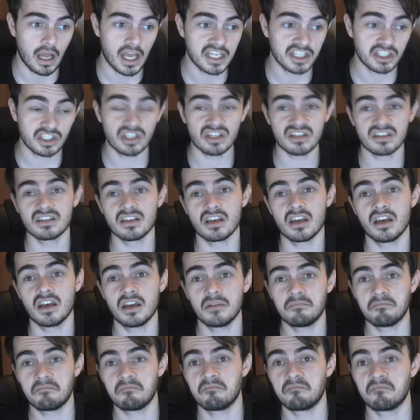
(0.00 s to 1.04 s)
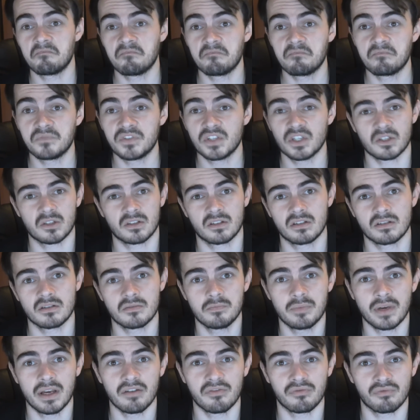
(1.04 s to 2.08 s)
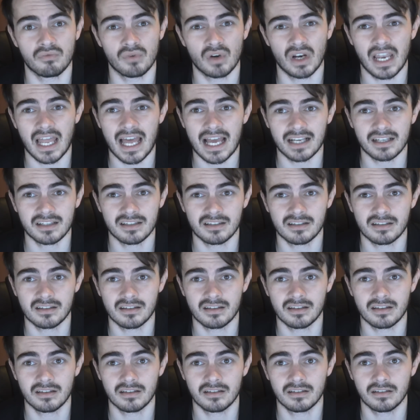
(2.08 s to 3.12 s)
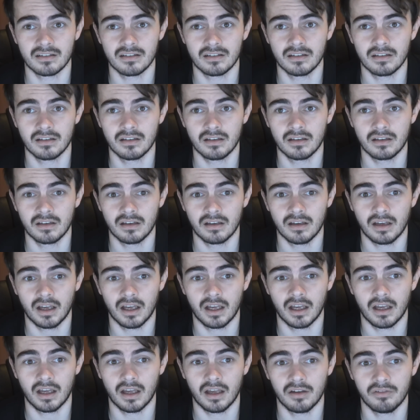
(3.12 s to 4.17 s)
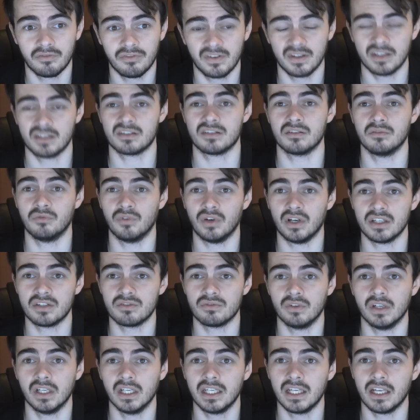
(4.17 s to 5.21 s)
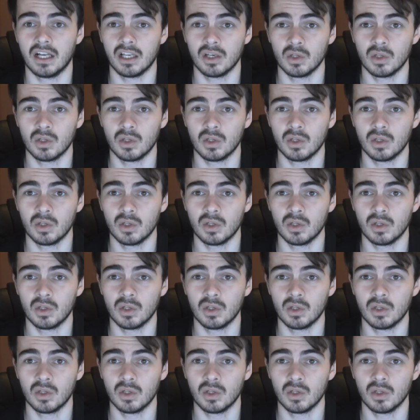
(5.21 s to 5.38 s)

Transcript: It's just a bit of relaxed fitness advice, really.